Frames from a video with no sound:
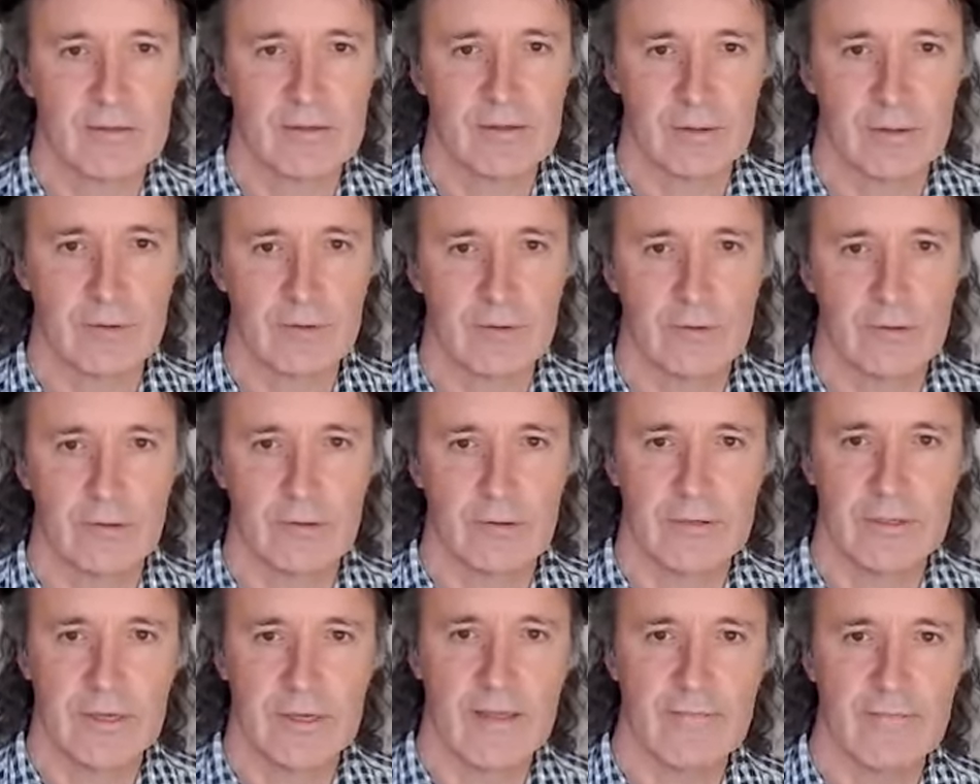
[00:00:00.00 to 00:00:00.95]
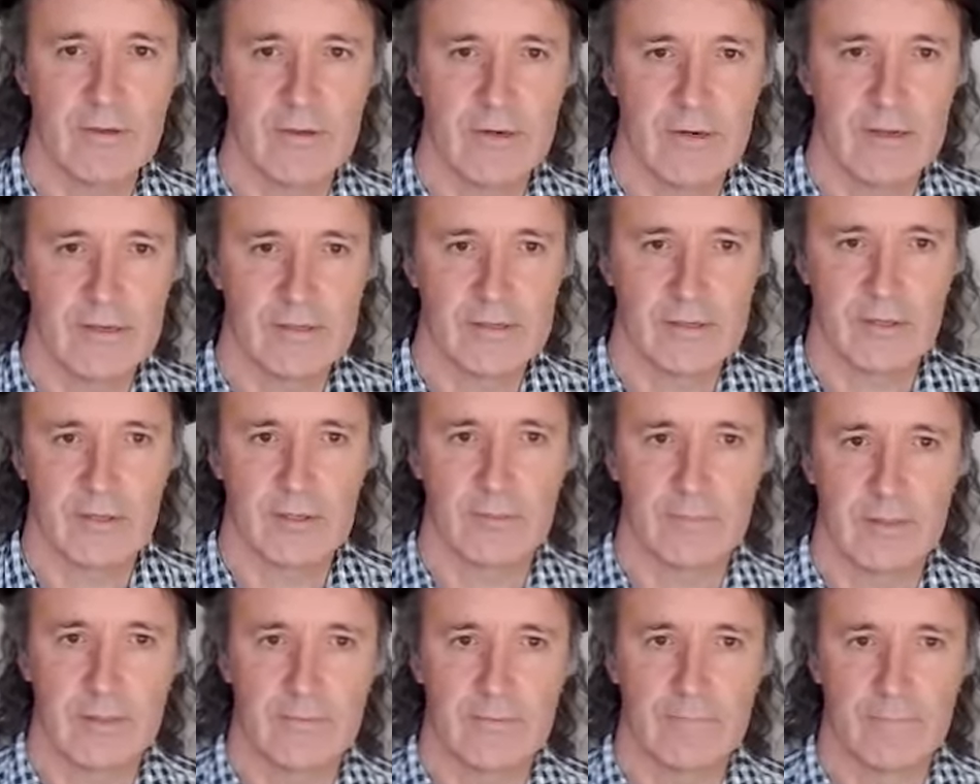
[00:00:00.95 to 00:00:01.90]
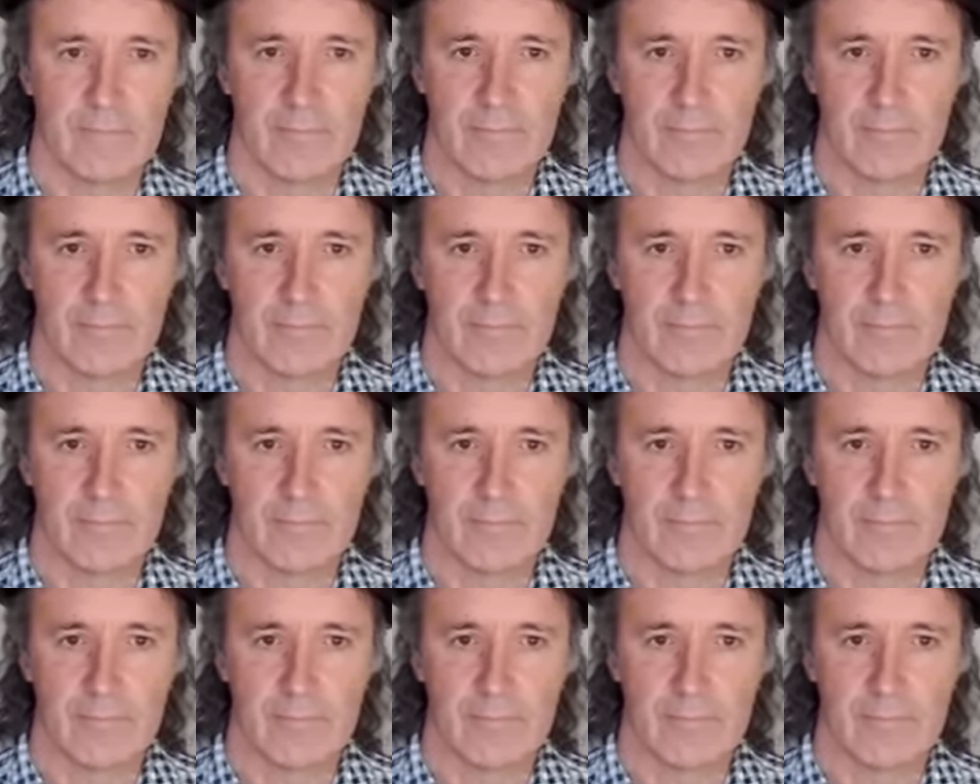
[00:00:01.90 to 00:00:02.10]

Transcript: Saul, David, and Solomon.